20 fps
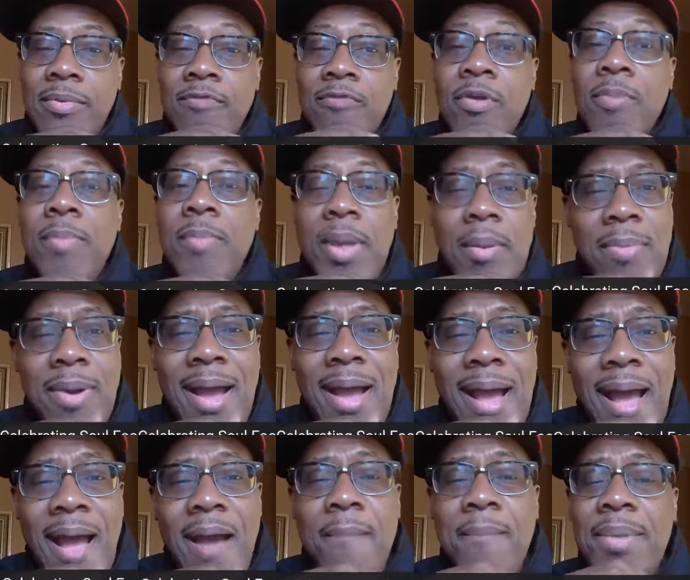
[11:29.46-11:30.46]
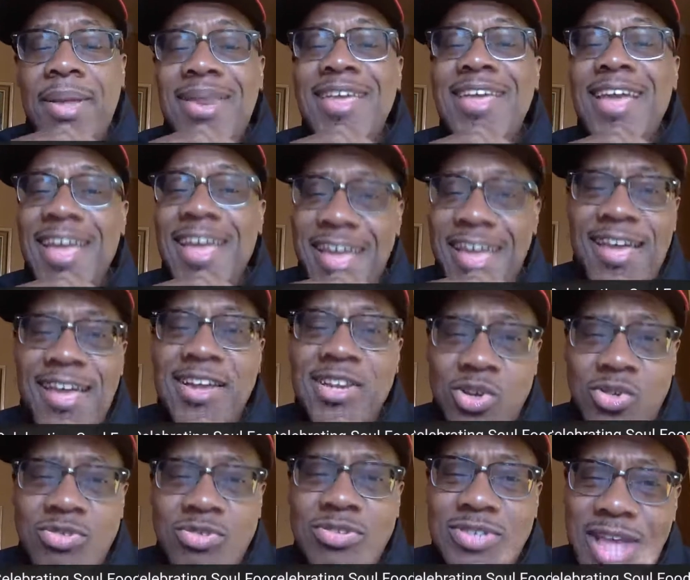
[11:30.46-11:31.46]
Remember how many
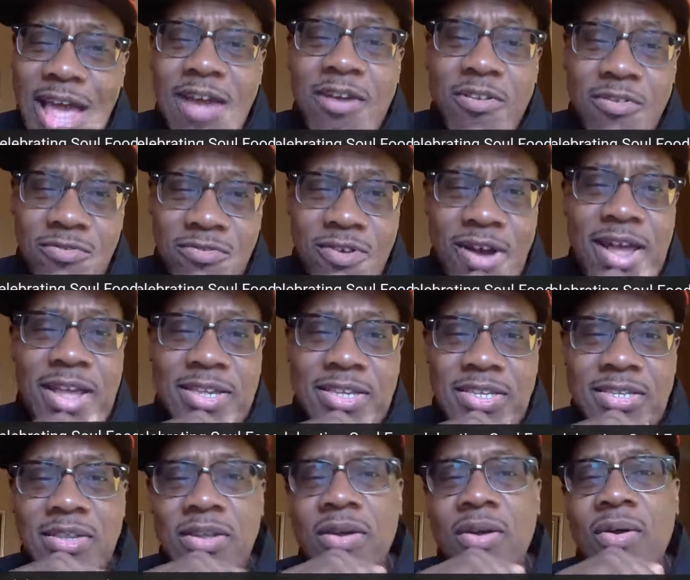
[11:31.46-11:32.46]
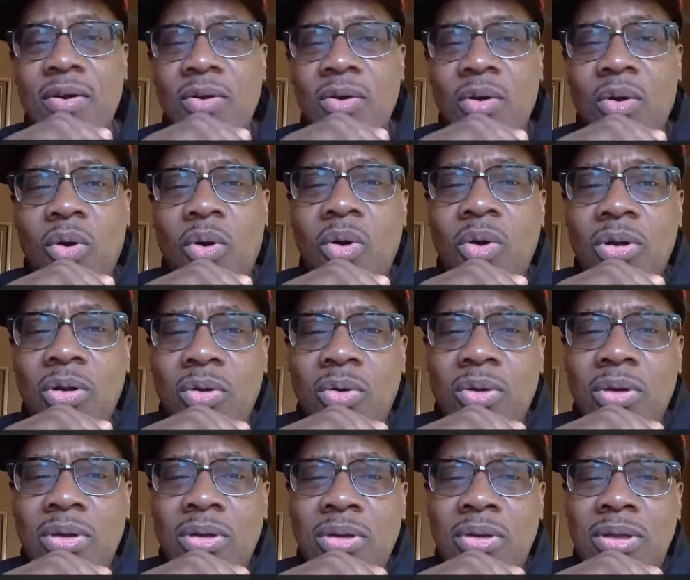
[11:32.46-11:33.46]
eggs you sacrificed
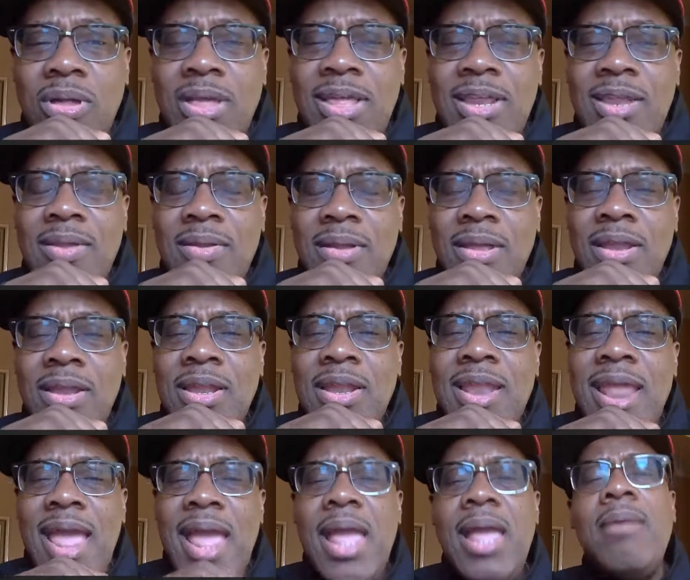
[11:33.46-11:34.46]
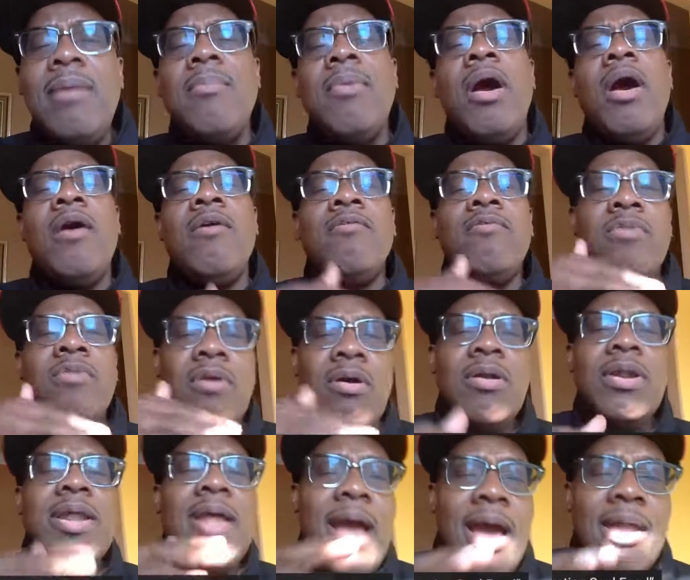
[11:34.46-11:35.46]
in the name of
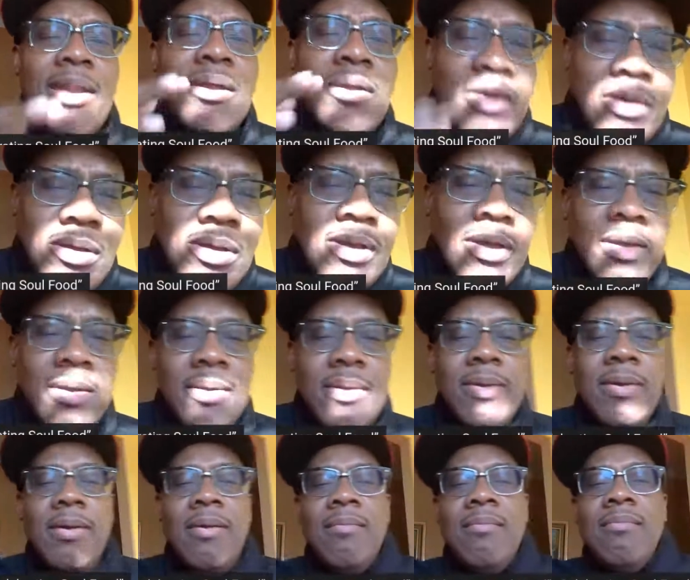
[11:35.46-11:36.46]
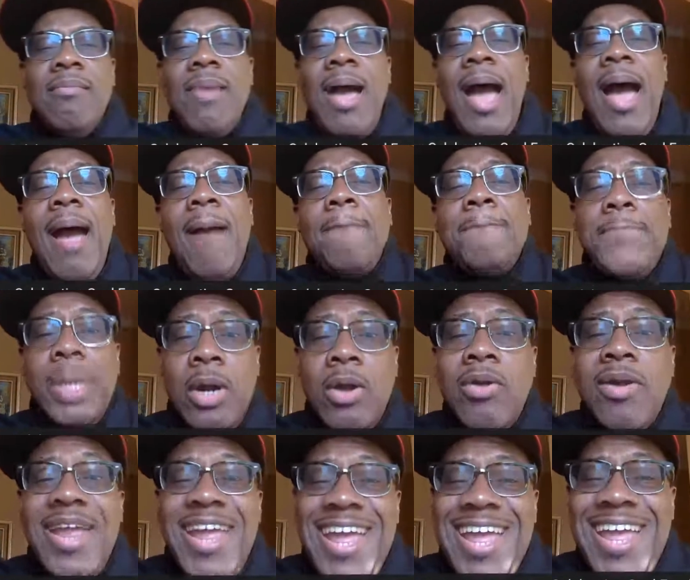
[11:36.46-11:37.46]
learning how to cook? I
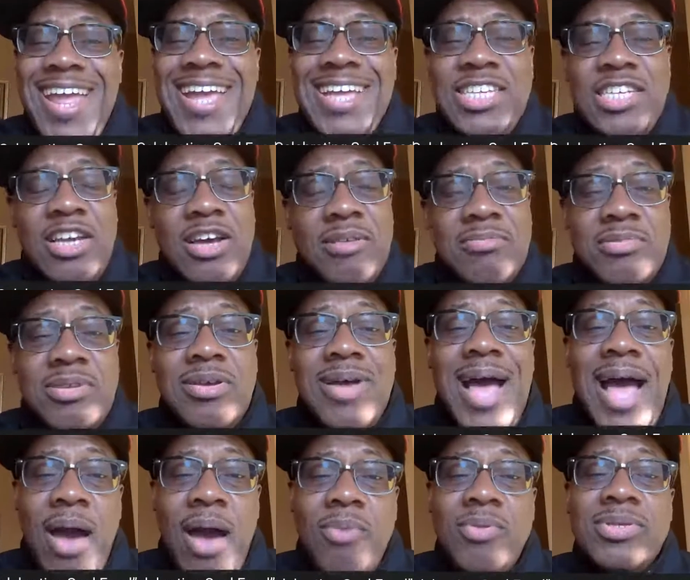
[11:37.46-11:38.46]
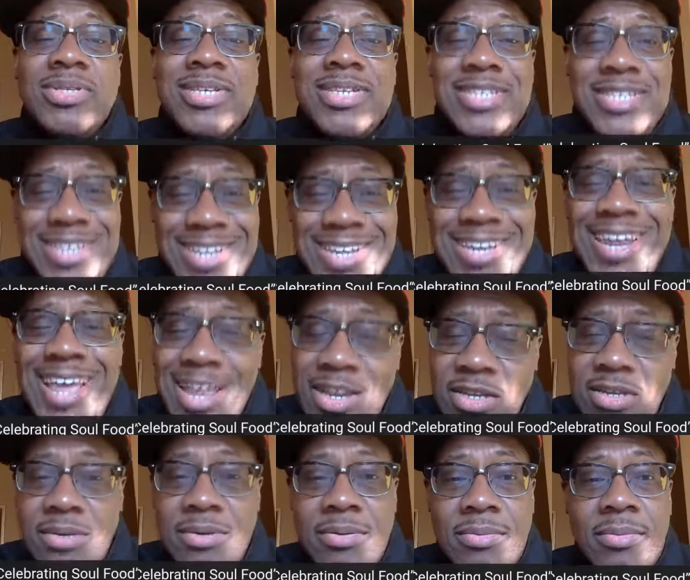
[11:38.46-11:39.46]
burnt eggs up till I was a
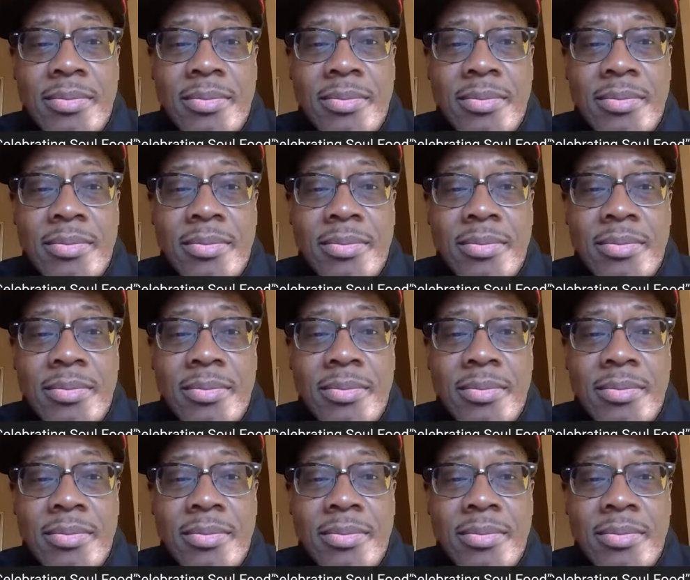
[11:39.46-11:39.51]
teenager.